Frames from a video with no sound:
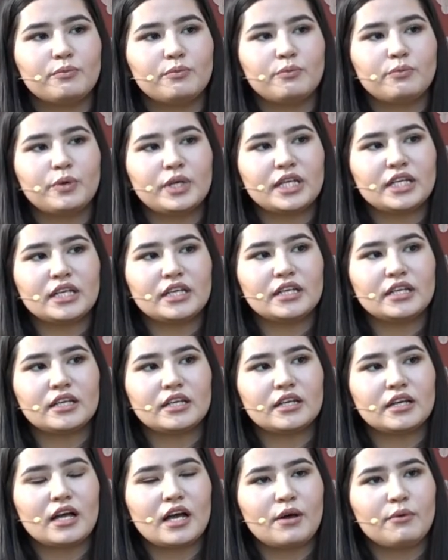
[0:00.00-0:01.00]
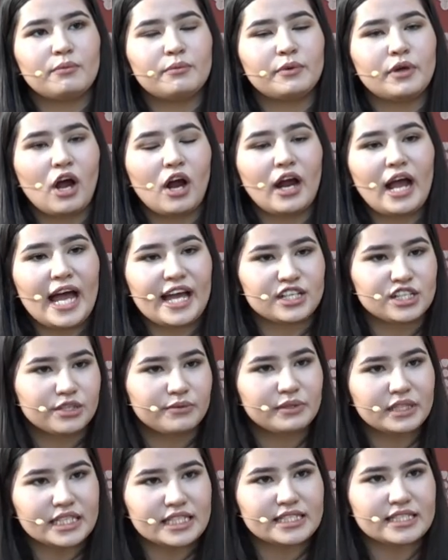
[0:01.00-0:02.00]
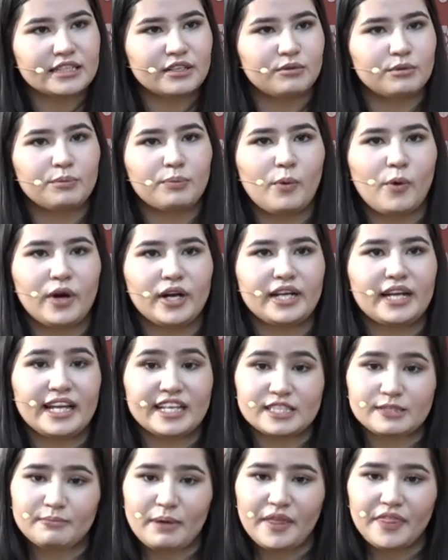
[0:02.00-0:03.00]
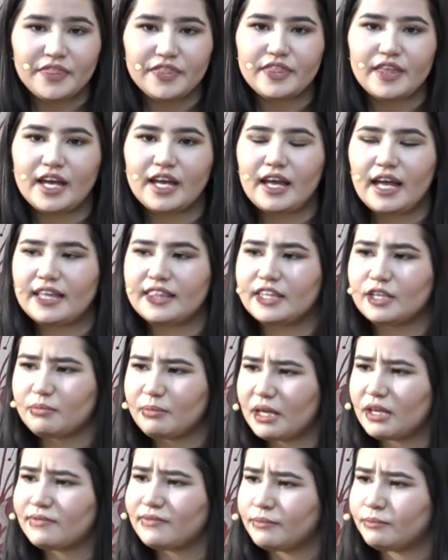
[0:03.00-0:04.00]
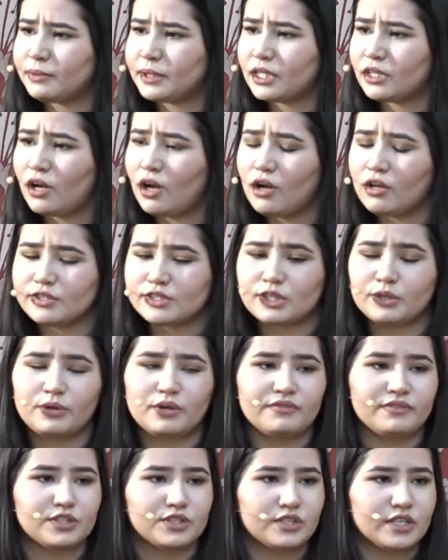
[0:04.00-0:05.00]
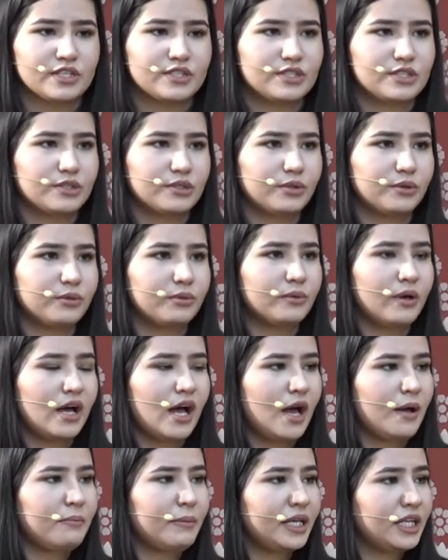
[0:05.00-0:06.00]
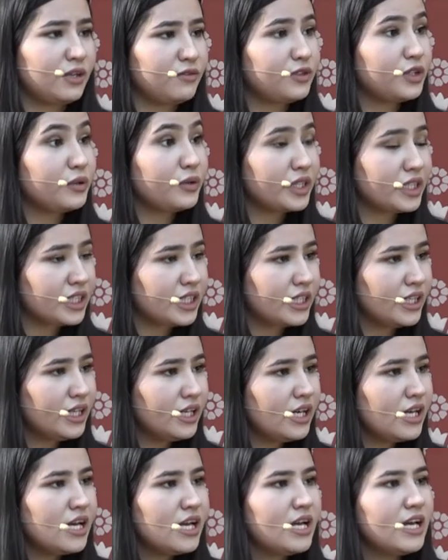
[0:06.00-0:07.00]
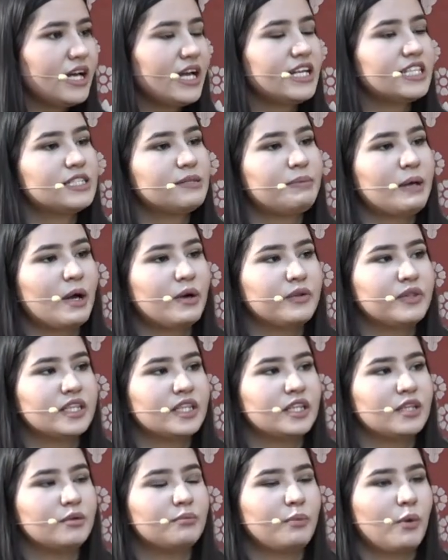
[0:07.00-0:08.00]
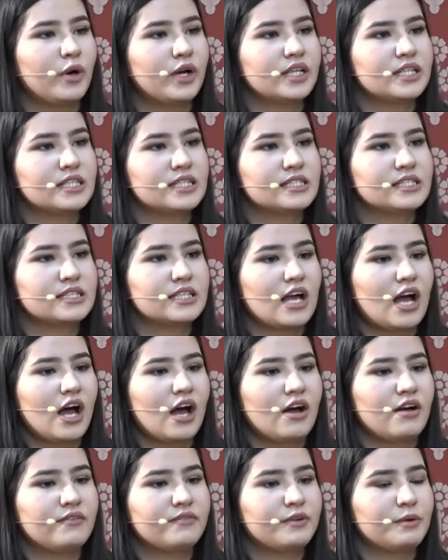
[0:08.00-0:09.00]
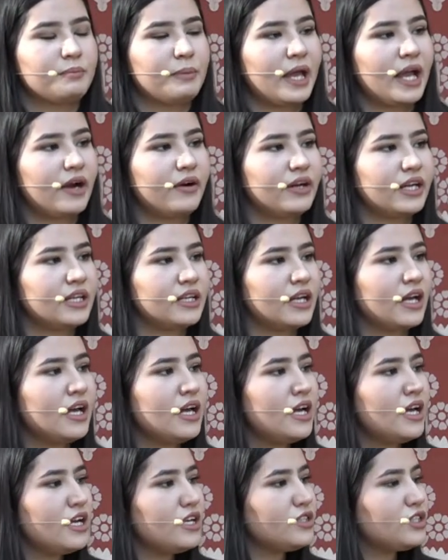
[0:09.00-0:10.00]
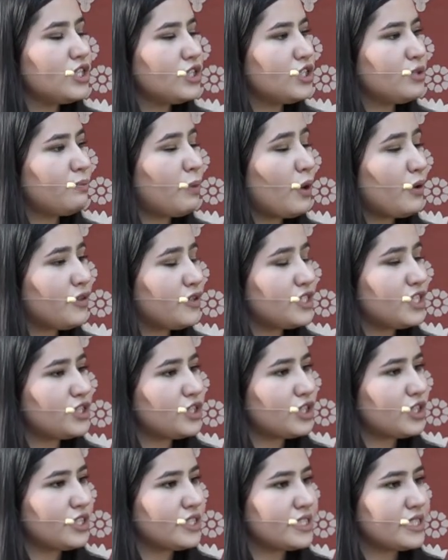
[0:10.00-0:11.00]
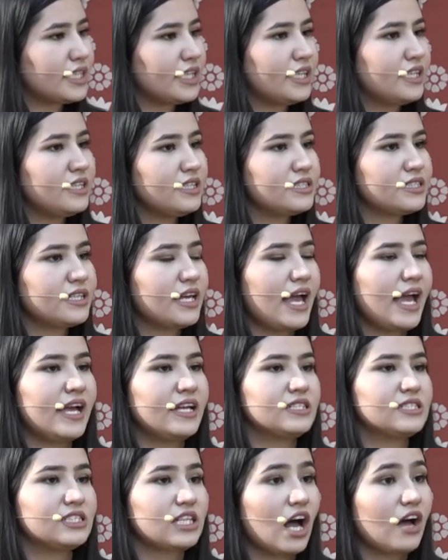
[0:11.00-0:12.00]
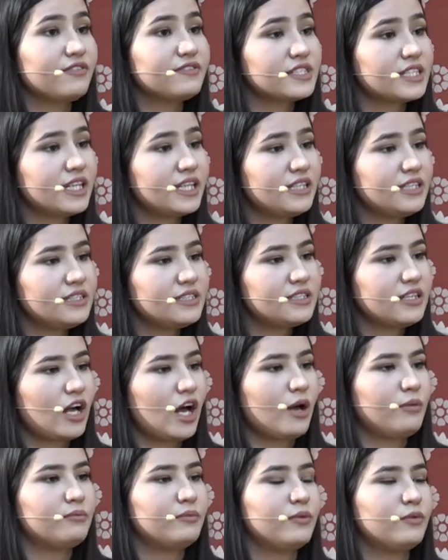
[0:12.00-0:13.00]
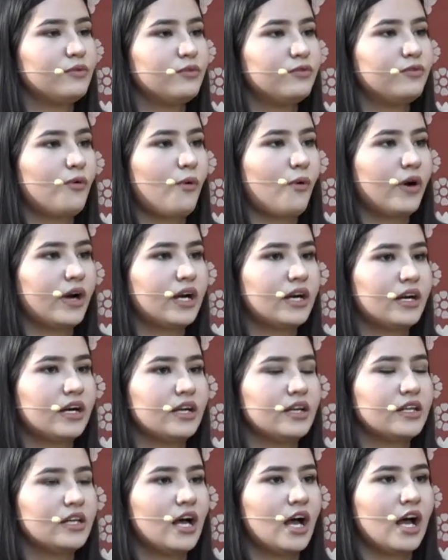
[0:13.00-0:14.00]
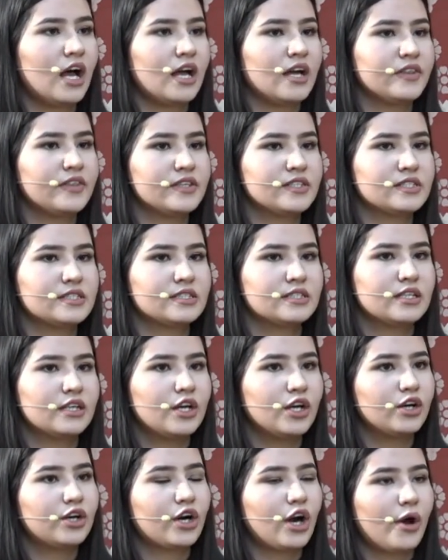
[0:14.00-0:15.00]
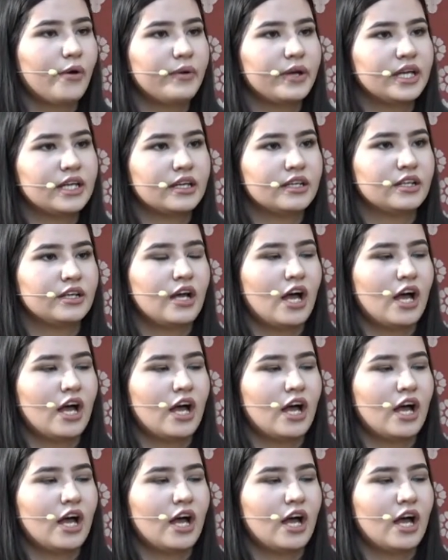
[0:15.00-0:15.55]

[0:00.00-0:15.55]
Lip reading: we are actually releasing a report next month that I think may be also of interest to many of you in here. It's about the importance of pairing both digital skills and soft skills for this growing